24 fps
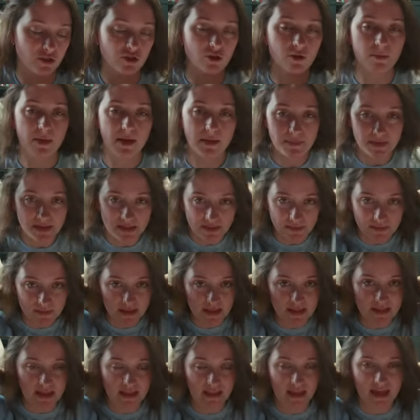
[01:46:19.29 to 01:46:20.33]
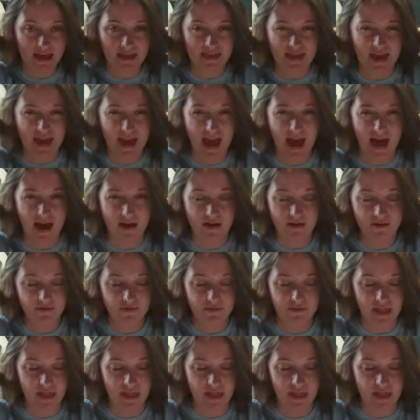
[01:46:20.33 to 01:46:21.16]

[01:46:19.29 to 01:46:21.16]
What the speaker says: So it might be something that like they have,